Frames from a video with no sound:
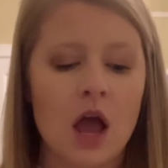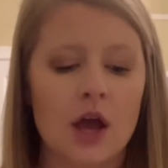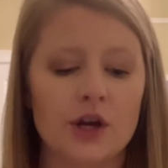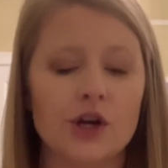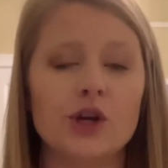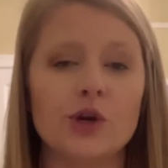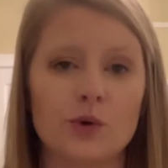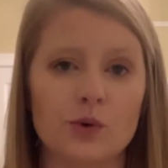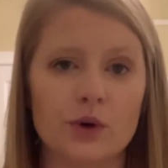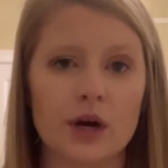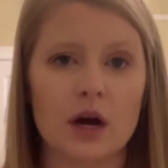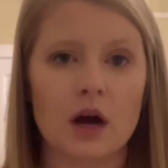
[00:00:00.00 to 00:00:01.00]

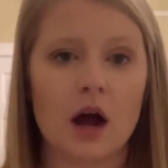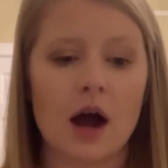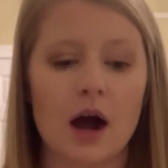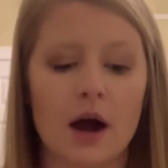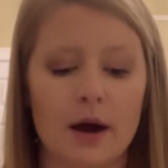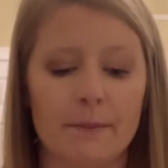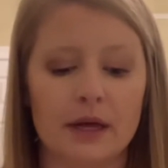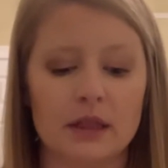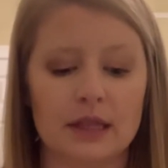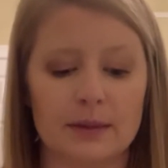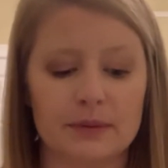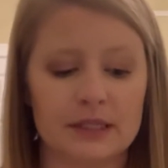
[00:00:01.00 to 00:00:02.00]
nude
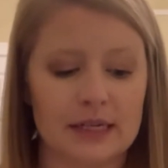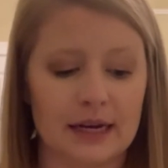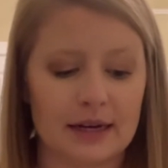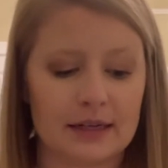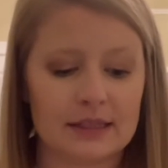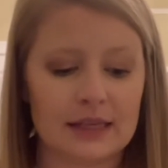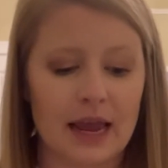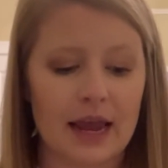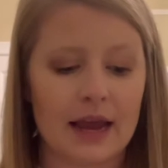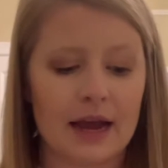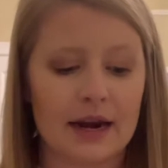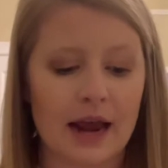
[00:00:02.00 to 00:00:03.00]
lipsticks,
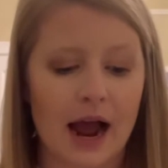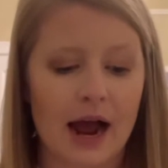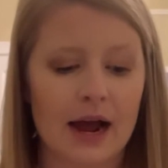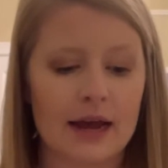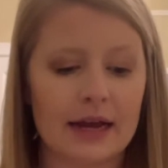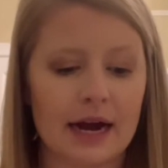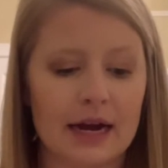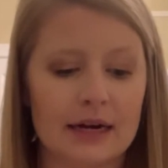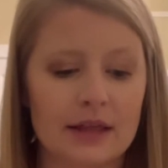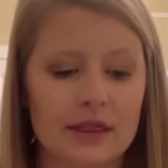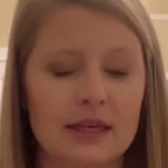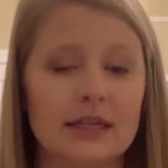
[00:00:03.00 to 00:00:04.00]
and I got
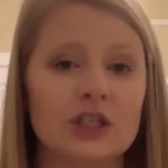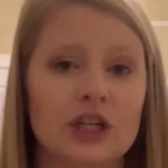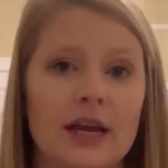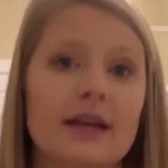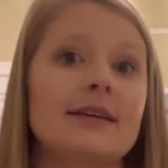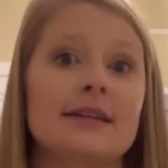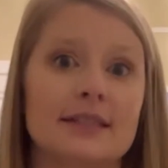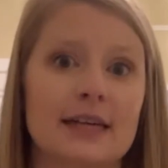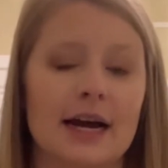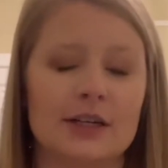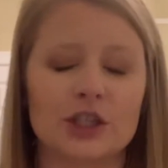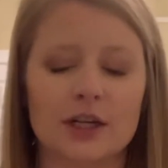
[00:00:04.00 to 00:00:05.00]
the shade
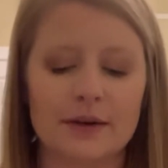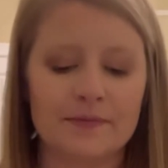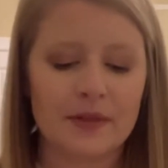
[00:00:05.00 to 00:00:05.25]
Natasha.